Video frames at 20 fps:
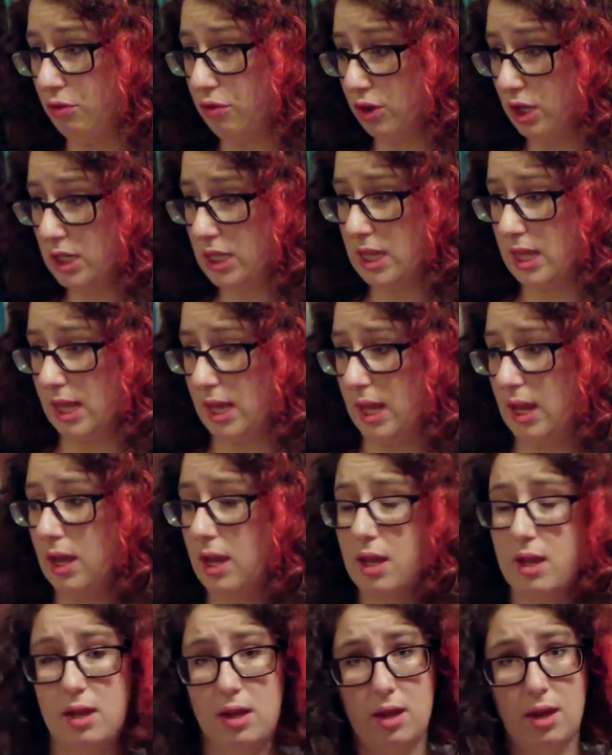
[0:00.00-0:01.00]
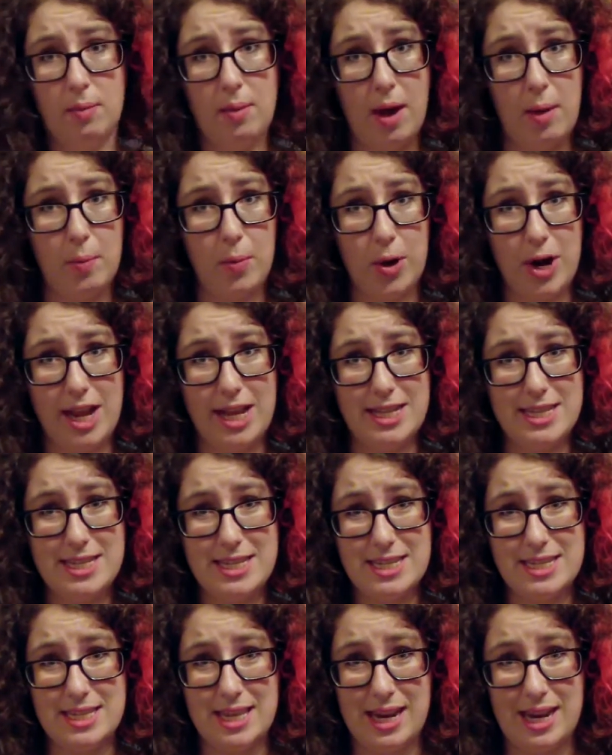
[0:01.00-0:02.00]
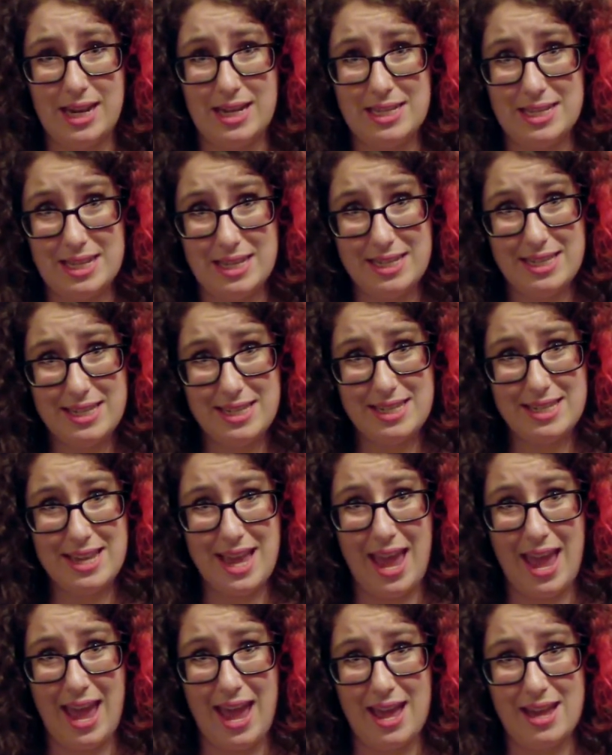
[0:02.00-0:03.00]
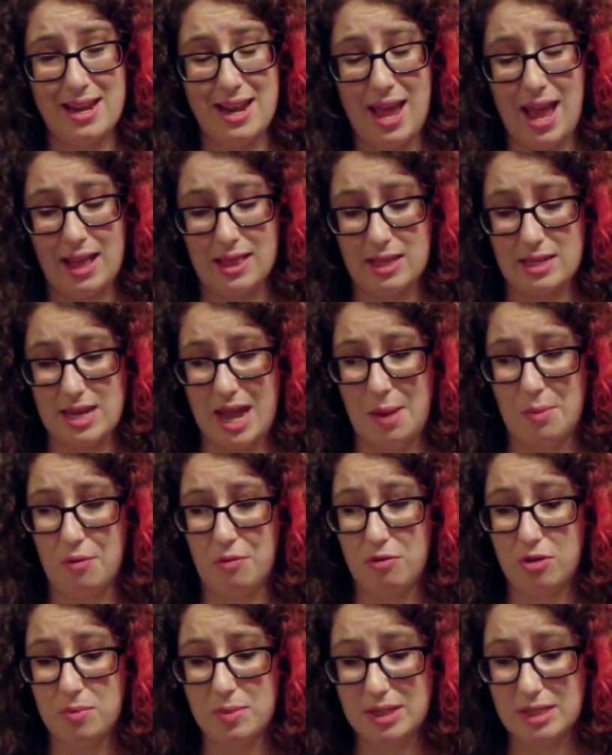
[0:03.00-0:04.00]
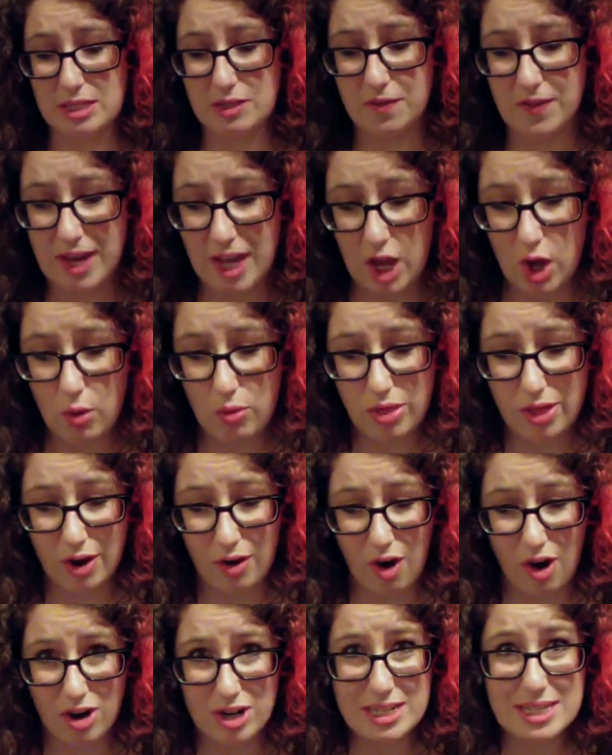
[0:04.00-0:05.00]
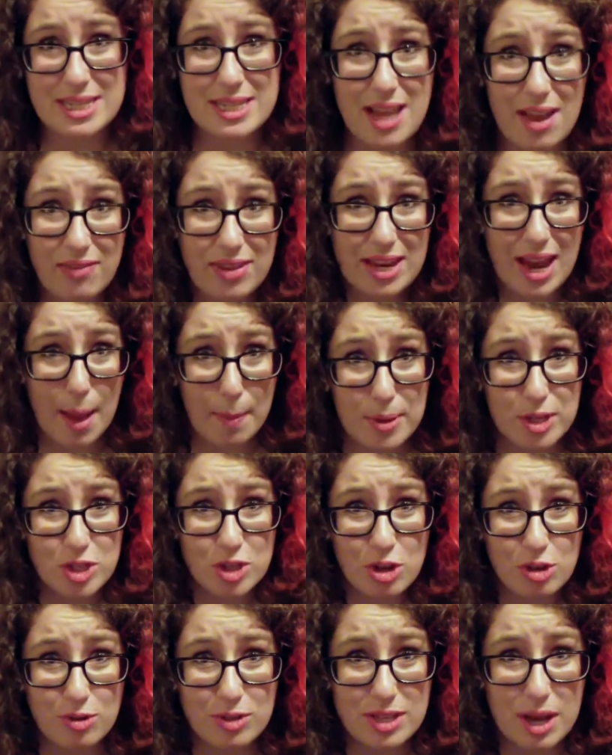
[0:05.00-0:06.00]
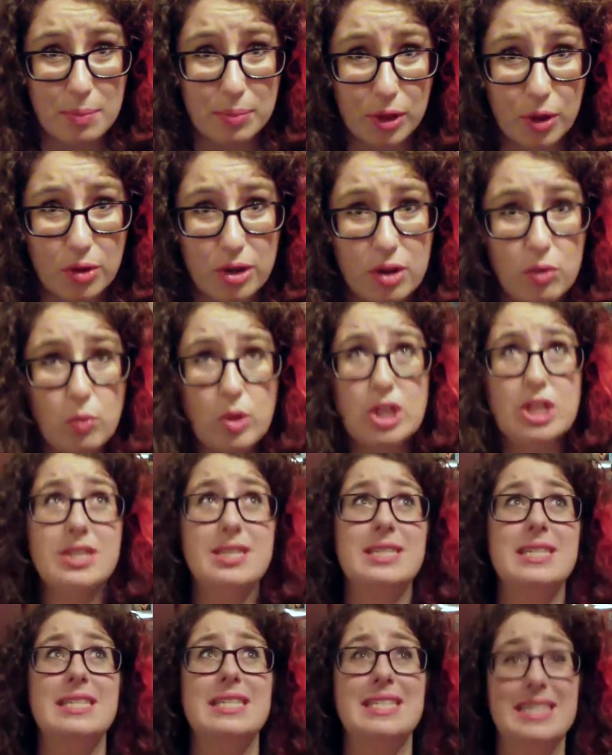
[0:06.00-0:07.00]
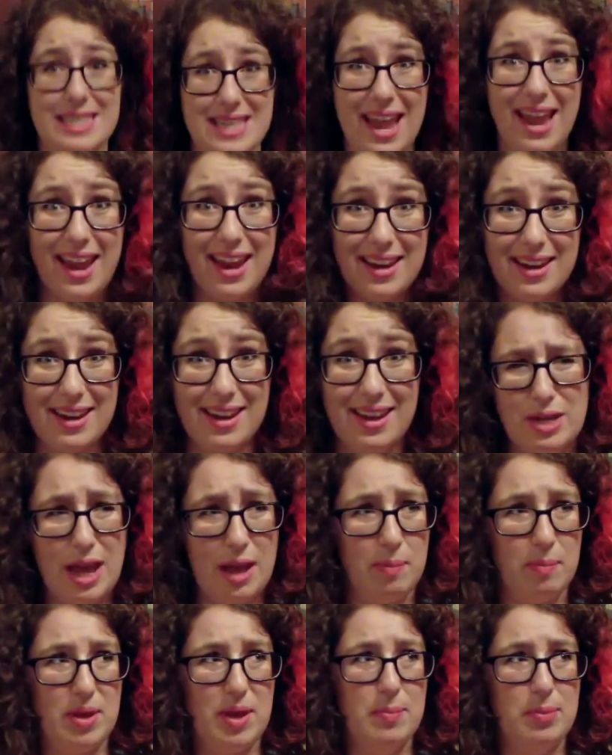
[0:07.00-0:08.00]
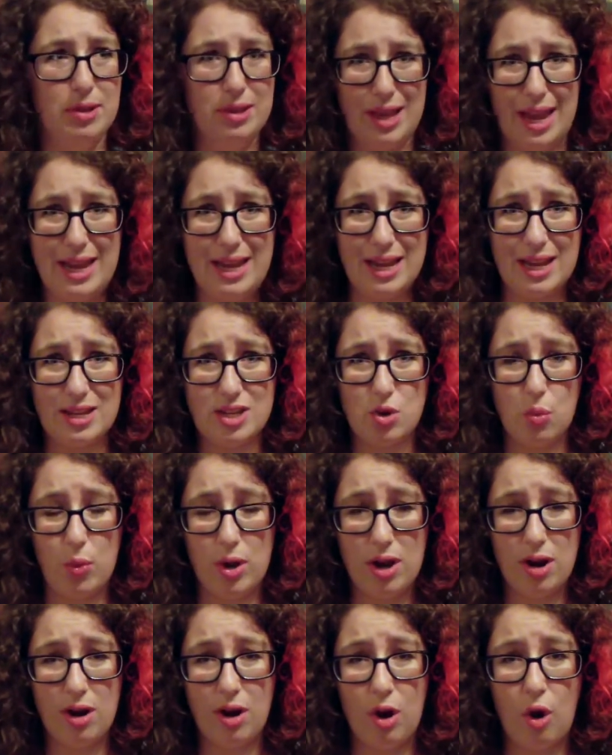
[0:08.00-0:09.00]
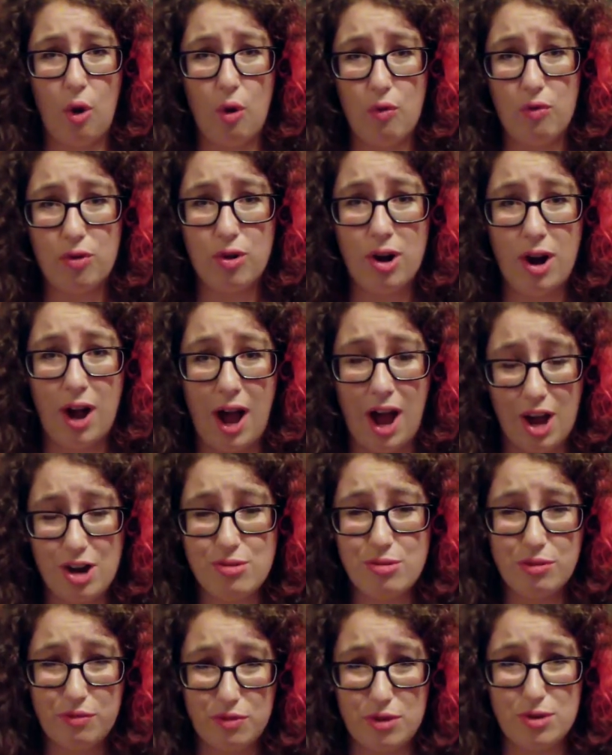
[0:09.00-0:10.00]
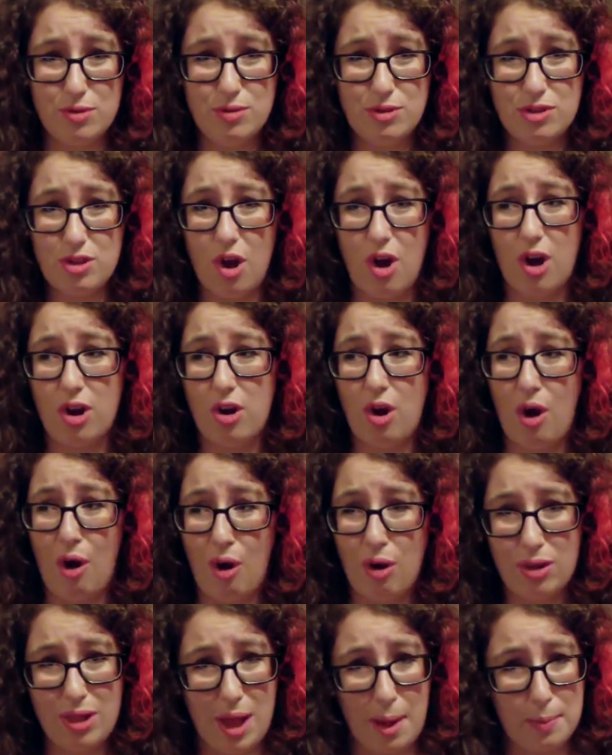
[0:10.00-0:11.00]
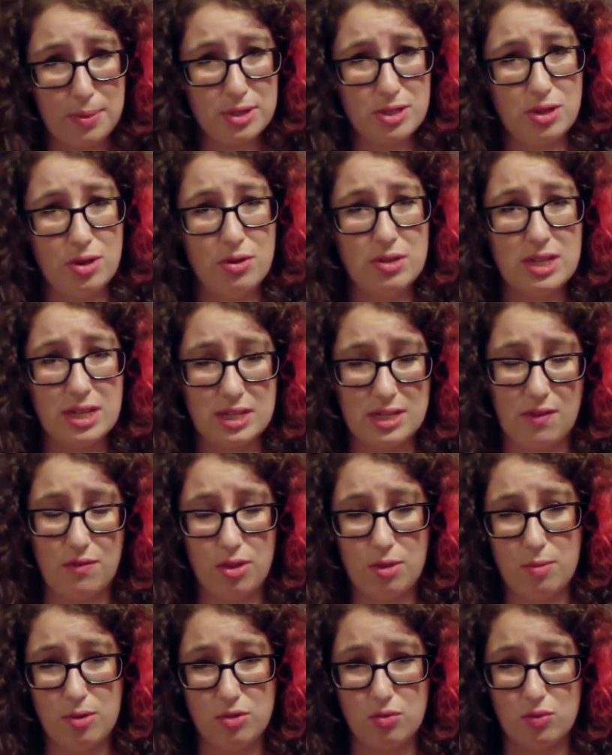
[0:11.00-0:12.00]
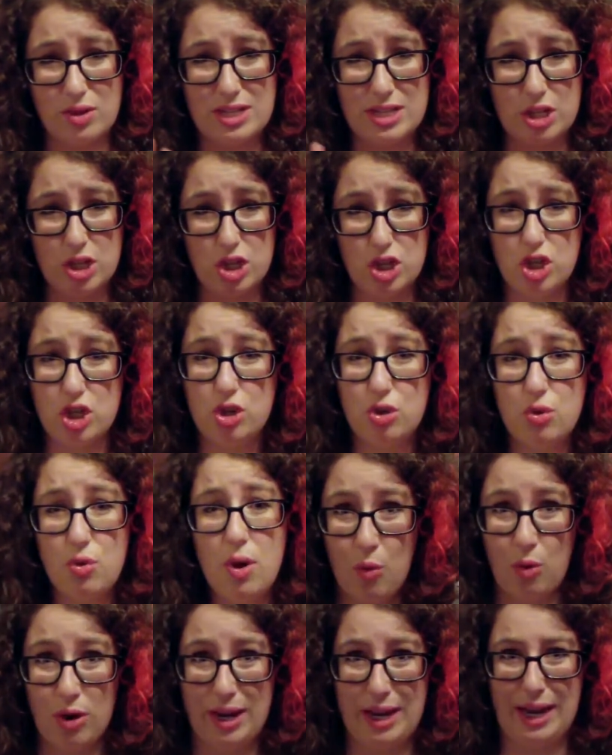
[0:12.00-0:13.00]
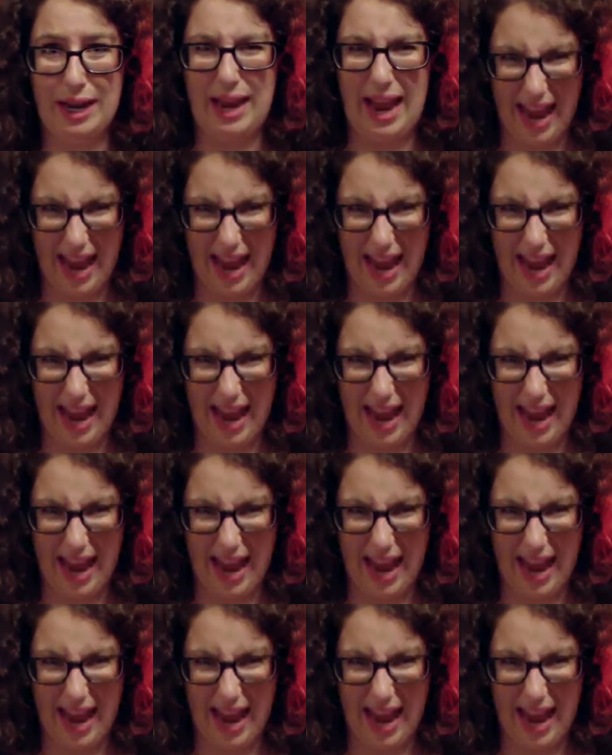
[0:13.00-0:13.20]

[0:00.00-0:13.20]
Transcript: first thing about Brains is that it exists, and at the time of filming this video, there are seven episodes uploaded, which is insane. And people like it. We are over 100 views on all episodes except for the most recent two. We're getting